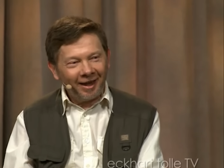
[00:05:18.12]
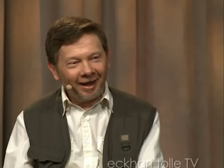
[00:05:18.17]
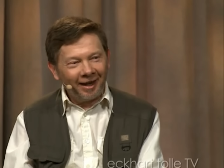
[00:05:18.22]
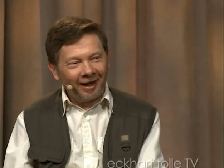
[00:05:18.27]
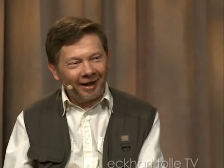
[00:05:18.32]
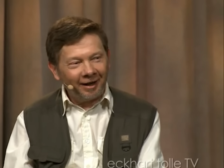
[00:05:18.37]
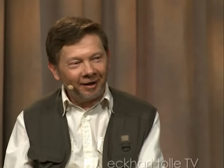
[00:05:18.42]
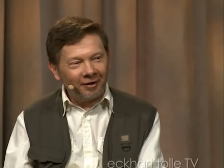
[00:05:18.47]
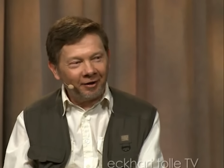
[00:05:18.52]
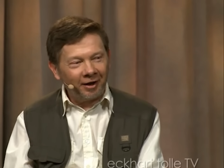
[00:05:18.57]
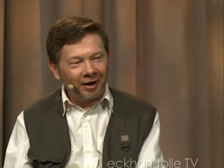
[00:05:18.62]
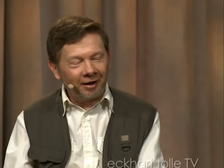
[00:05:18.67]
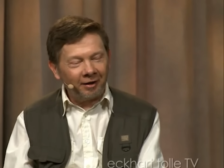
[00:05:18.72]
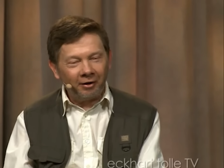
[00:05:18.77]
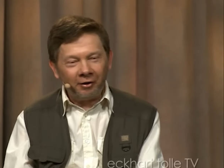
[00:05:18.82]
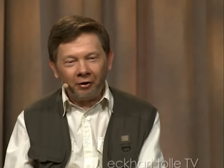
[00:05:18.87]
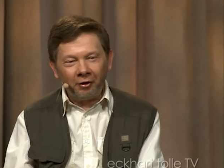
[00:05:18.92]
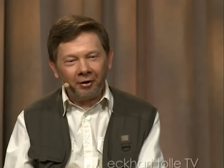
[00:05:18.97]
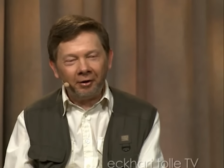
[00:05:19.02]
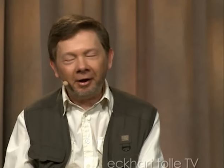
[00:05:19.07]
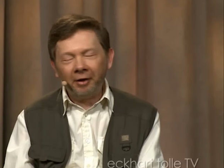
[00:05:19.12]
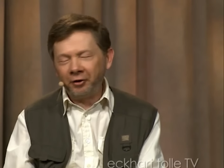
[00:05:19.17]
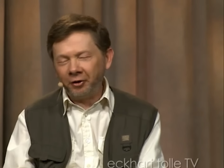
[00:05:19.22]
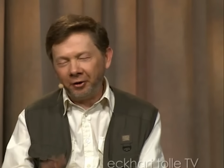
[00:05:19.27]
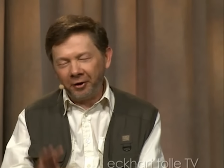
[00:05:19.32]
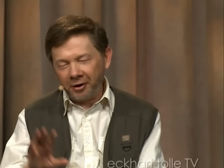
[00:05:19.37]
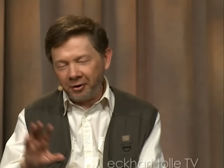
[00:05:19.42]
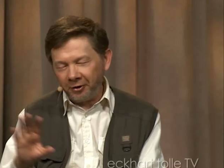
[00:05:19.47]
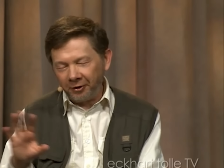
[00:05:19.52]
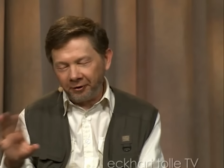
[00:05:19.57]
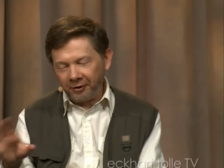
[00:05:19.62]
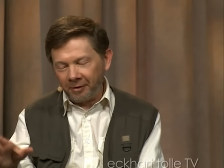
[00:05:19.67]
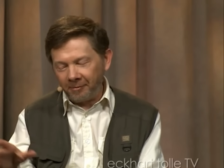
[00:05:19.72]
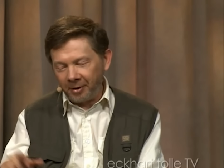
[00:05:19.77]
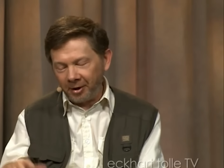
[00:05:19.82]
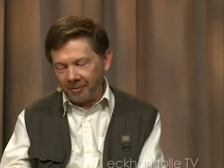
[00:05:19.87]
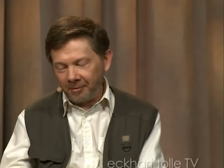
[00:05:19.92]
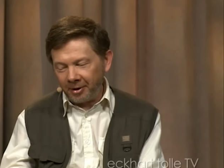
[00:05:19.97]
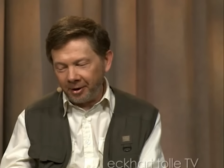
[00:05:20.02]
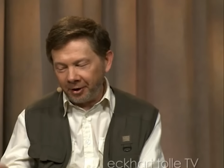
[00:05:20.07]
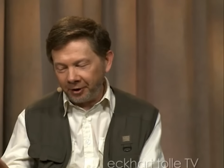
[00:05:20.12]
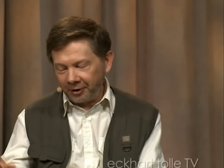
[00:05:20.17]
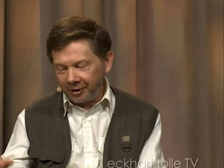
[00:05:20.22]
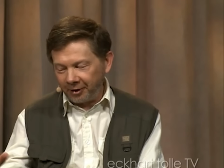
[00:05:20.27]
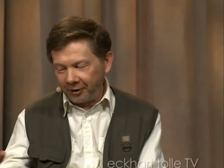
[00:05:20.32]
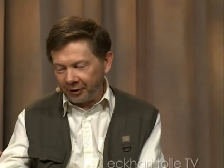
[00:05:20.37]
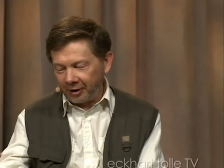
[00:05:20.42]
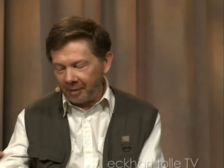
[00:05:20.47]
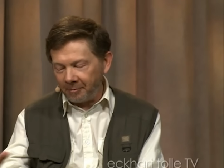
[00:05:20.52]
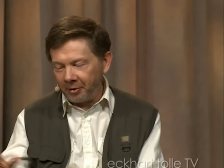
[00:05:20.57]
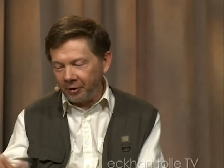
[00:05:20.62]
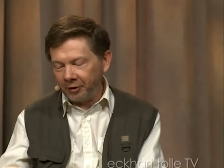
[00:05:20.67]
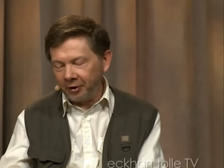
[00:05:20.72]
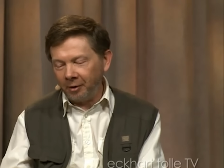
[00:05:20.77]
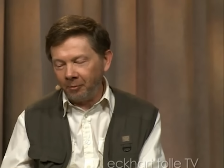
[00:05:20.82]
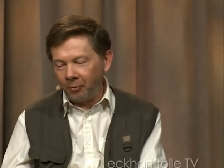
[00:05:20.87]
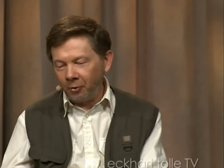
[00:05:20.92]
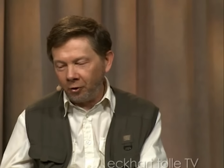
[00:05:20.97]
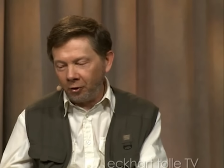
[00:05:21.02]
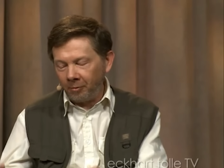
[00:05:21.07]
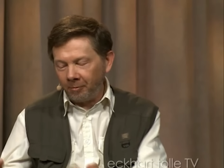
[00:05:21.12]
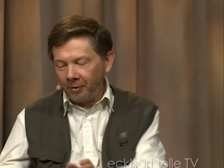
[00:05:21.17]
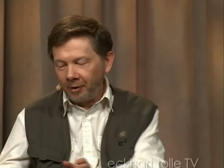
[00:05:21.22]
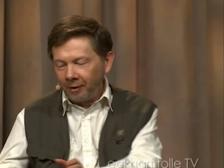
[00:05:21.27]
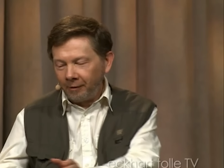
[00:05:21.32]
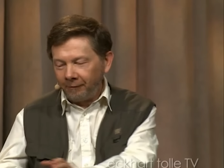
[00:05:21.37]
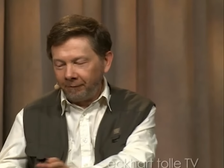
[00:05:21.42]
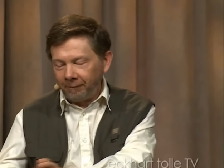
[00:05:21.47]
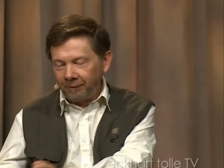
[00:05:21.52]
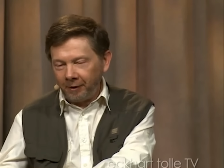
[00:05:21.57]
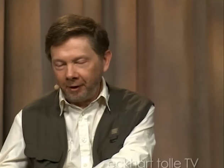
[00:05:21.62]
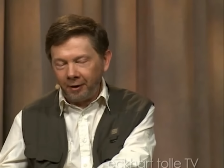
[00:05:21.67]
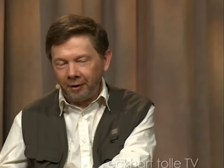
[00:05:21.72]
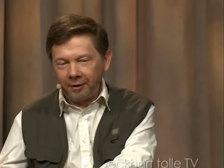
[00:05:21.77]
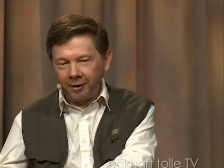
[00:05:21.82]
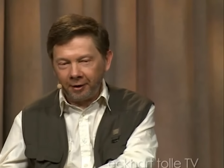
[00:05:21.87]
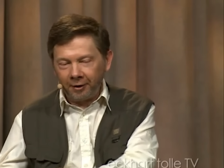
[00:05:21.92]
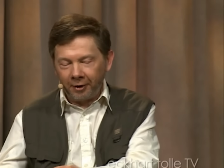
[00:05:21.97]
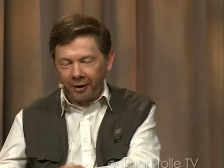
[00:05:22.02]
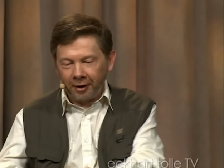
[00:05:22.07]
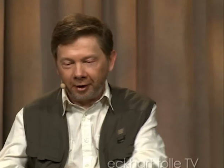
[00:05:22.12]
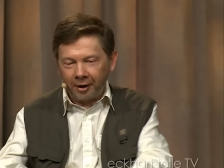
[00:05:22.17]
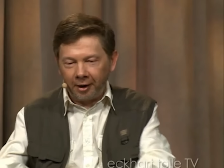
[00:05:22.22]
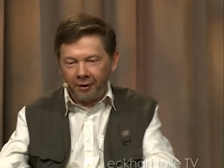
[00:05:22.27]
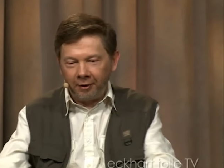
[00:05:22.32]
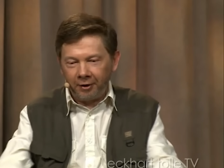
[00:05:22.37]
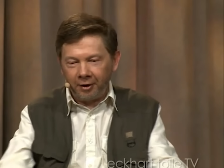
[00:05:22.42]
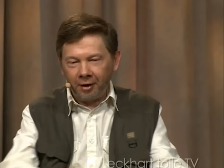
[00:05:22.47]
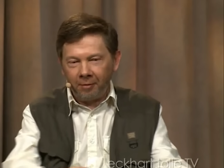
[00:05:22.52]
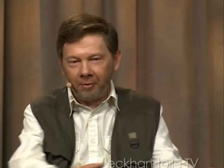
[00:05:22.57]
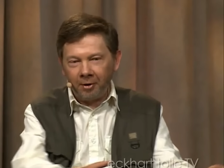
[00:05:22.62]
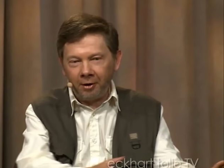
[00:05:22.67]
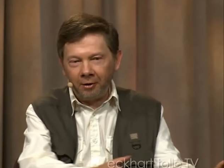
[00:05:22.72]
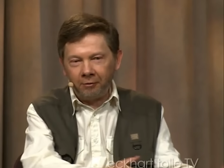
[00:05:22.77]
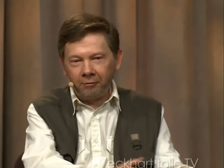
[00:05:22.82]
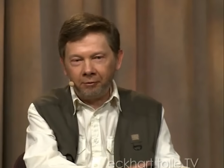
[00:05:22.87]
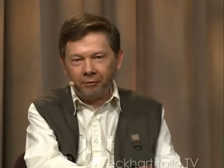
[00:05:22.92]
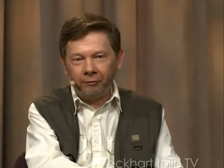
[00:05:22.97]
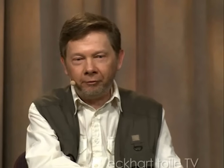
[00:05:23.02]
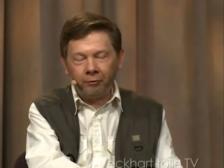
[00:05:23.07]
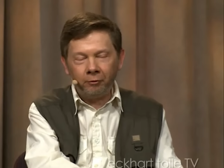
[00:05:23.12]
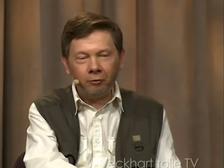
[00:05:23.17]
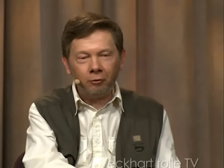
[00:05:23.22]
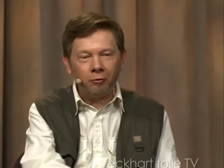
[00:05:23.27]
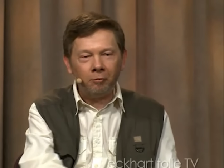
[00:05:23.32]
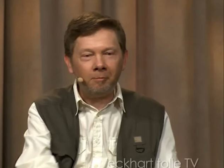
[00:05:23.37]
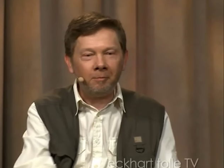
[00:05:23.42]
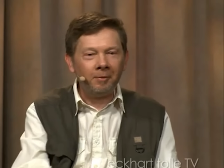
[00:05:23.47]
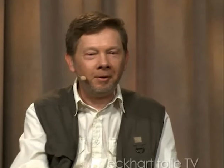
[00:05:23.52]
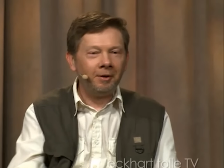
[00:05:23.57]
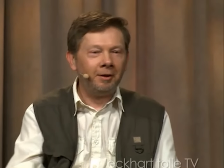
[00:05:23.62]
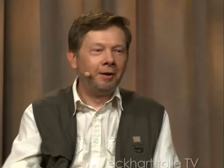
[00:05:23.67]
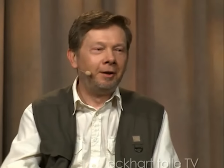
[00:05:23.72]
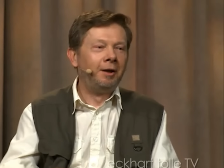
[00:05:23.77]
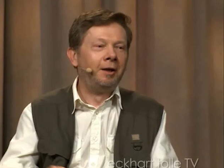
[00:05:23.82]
and they, not, sorry, not Ramana Maharshi, Somerset Maugham fainted. They carried him into a room